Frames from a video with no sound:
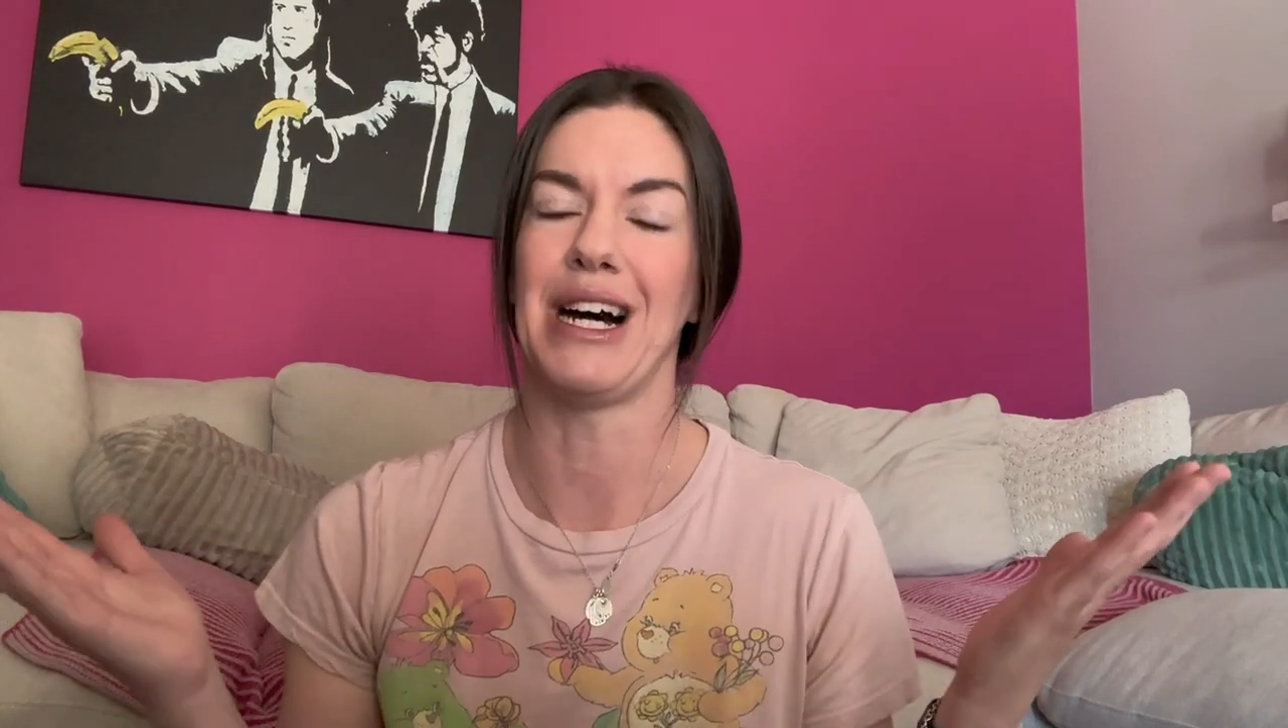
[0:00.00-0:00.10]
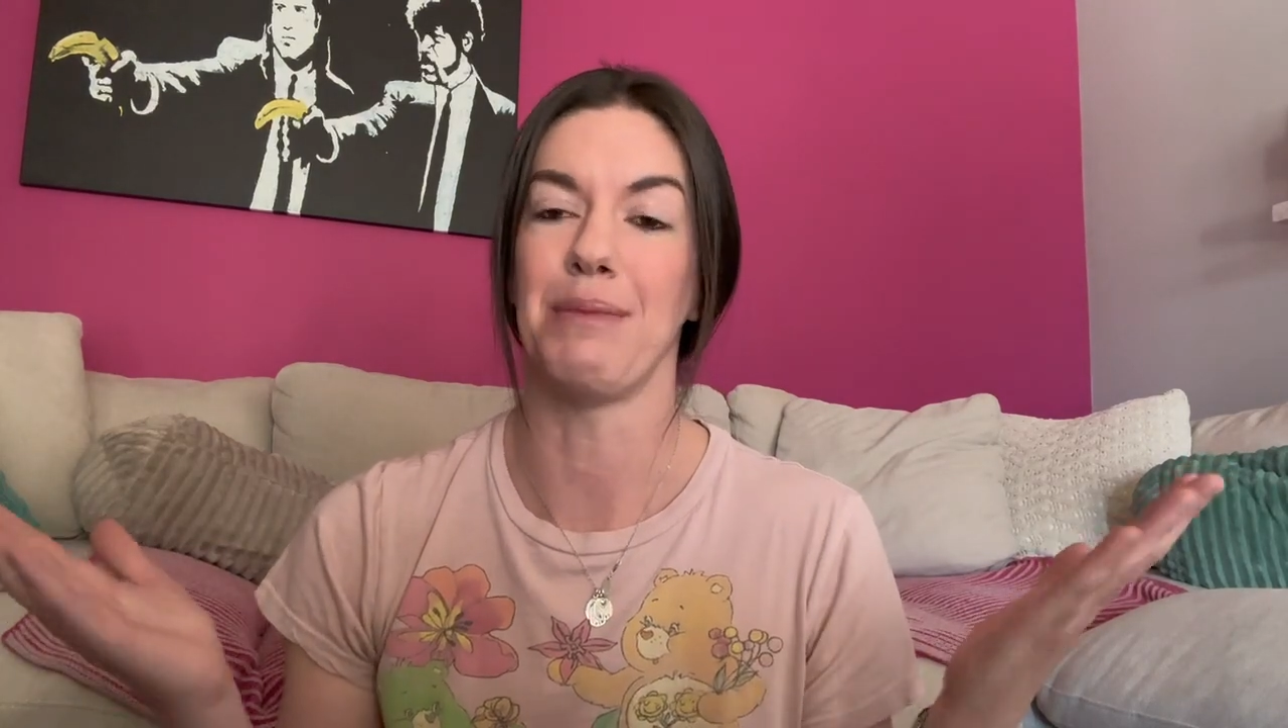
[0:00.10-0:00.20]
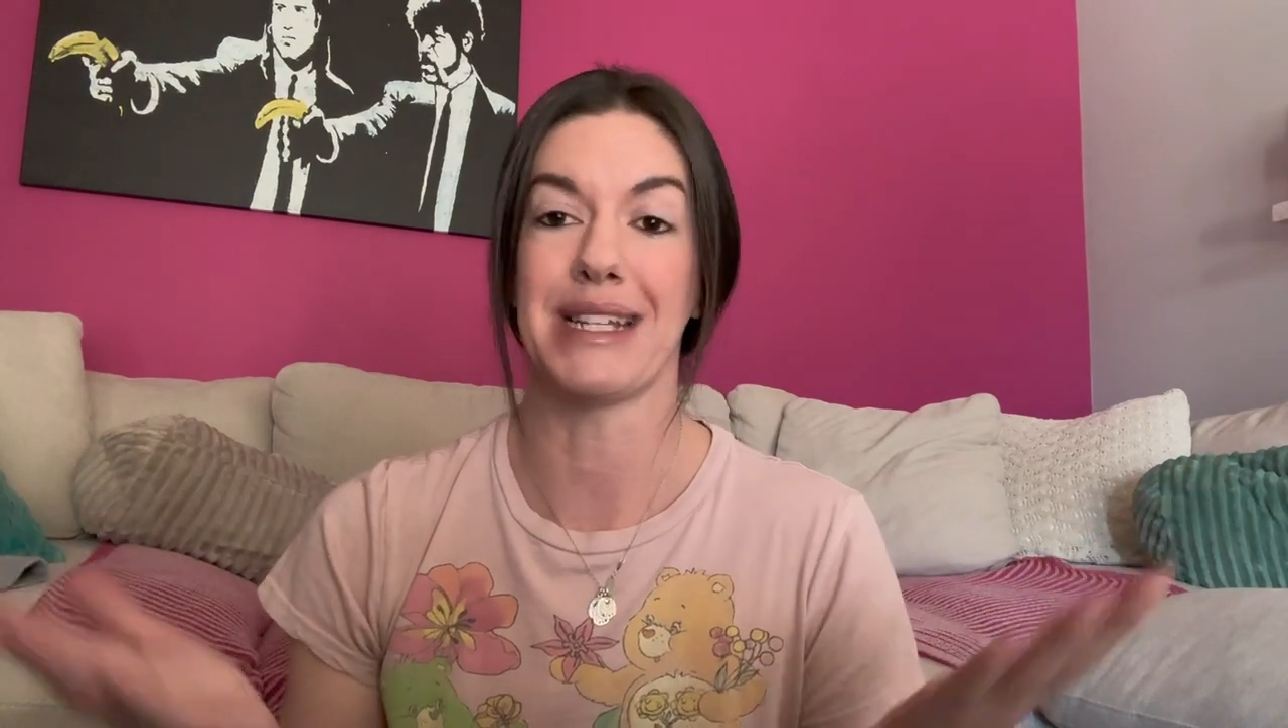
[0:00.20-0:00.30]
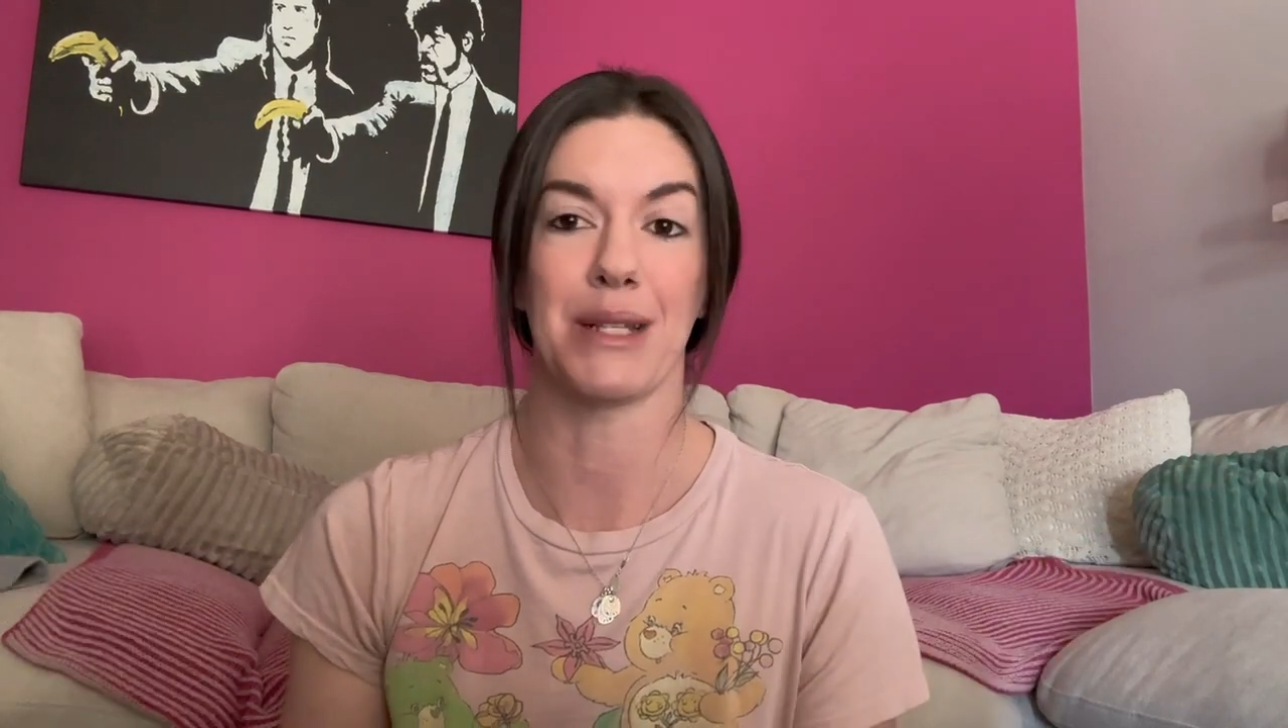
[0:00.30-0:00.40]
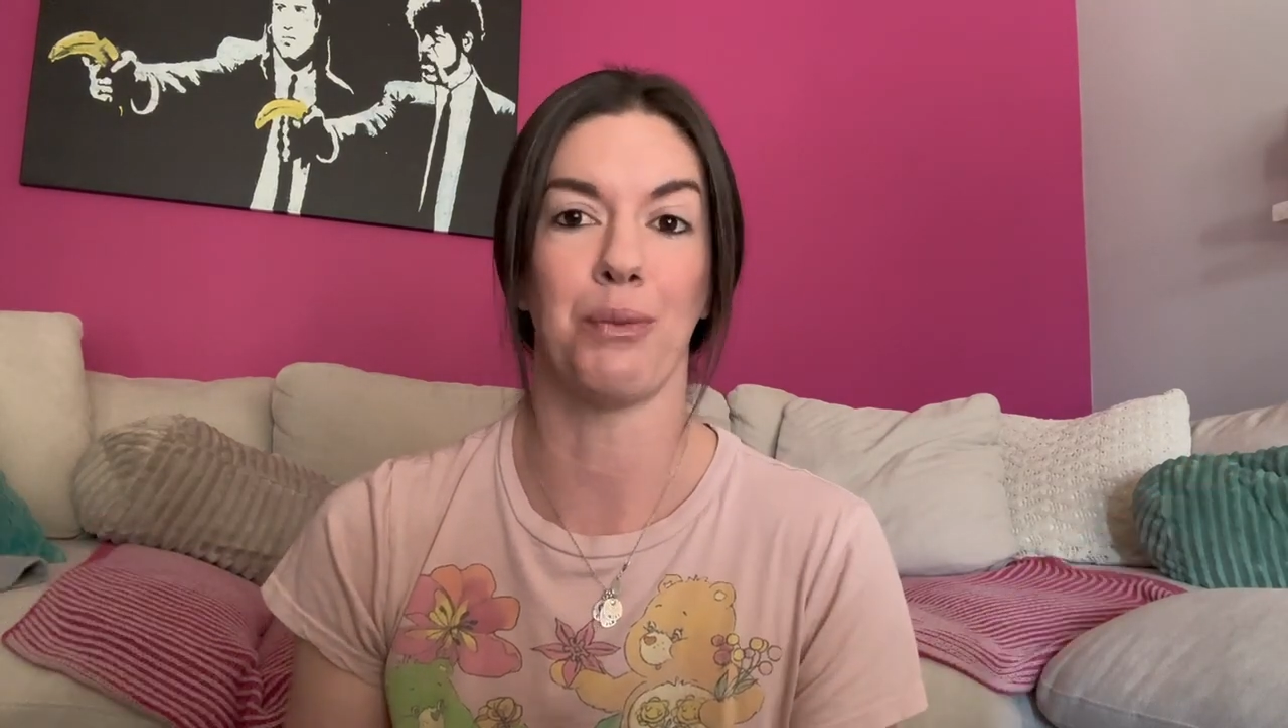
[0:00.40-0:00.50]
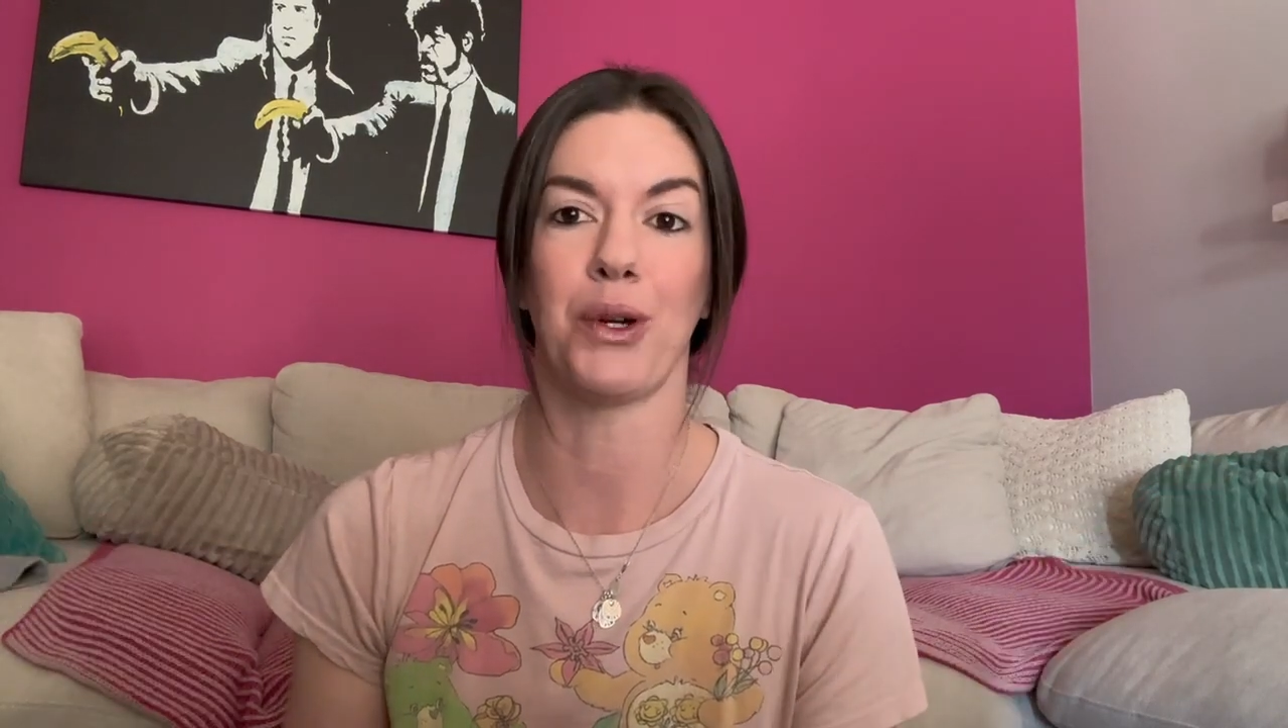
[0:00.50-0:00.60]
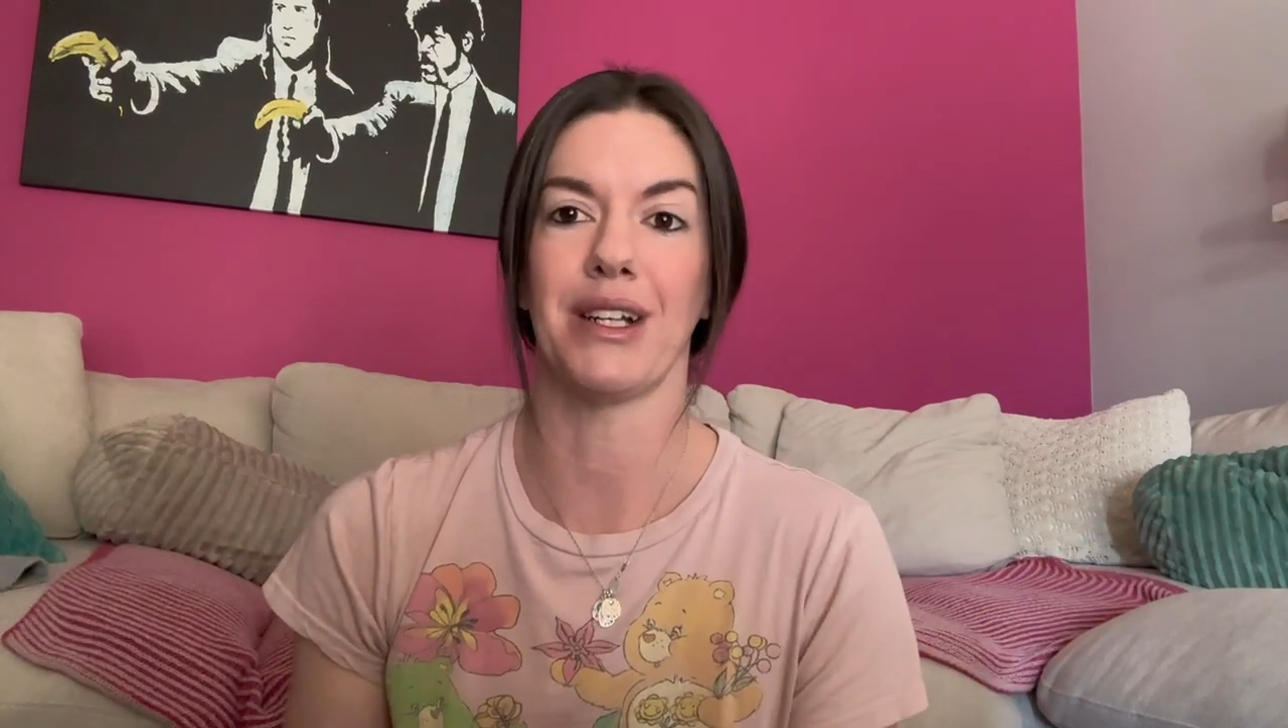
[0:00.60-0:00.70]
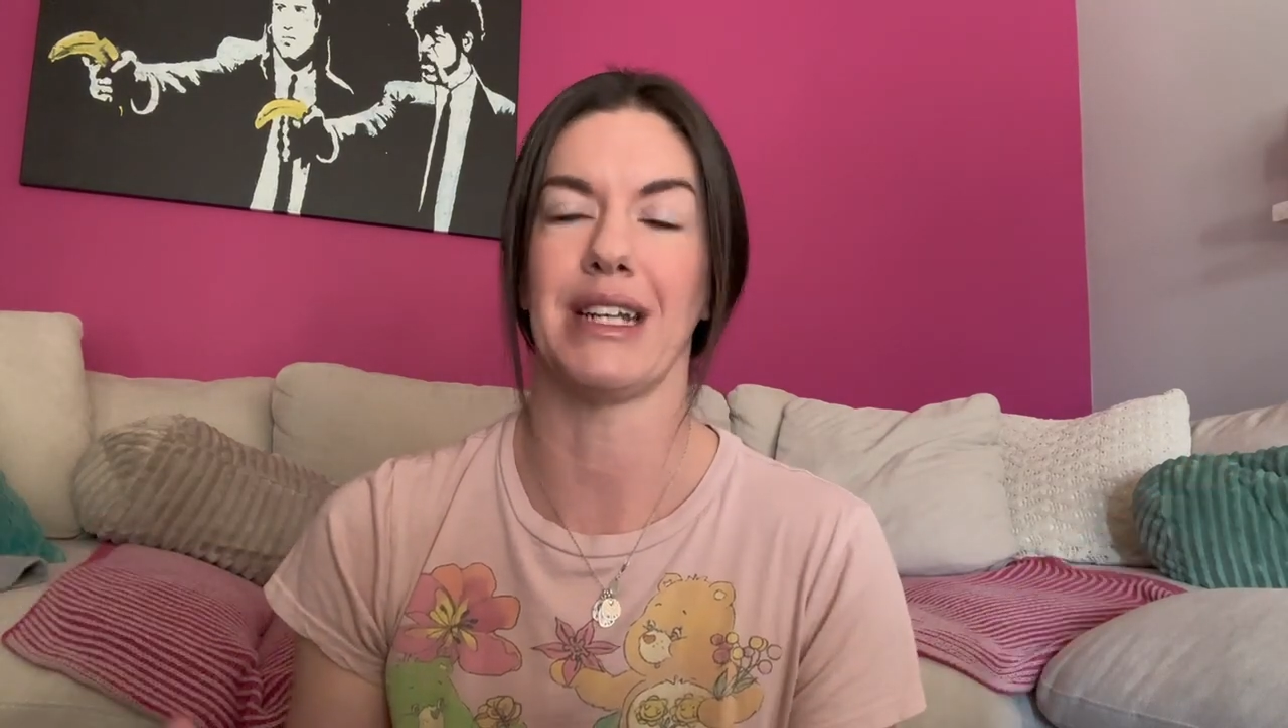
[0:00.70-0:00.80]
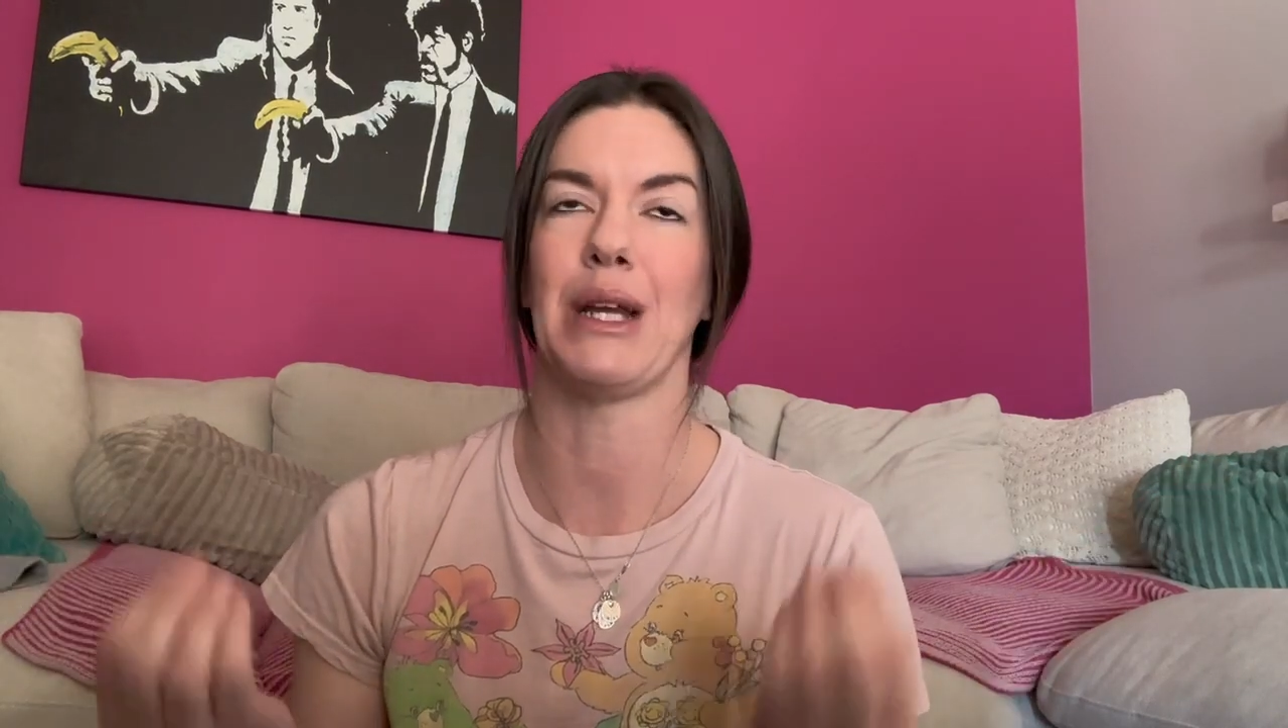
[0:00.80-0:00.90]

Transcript: it's important.